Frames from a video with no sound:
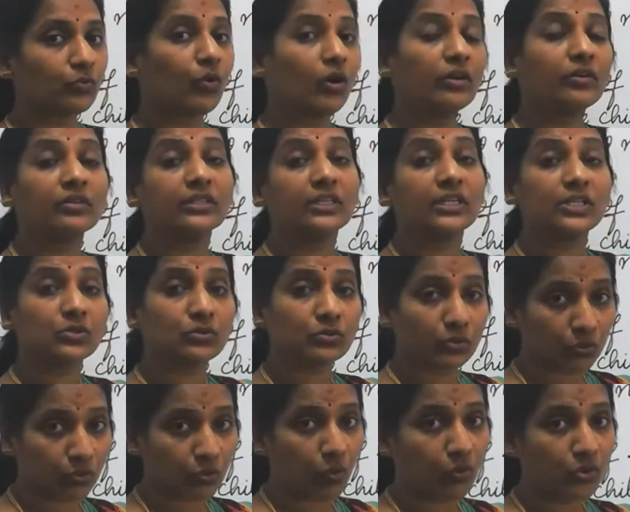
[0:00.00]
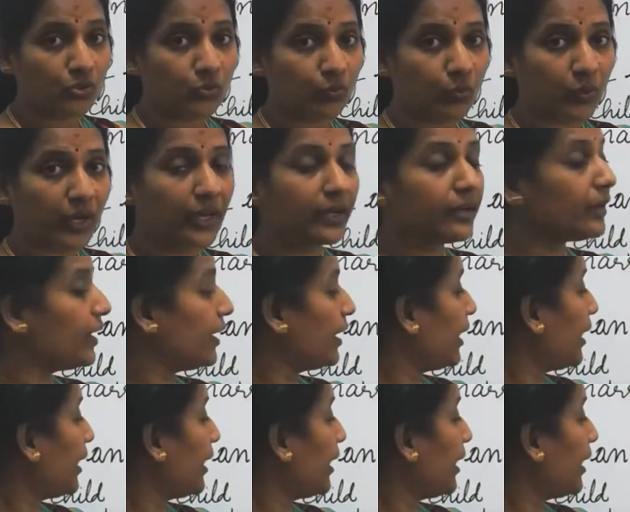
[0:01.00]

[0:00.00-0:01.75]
what these rogues were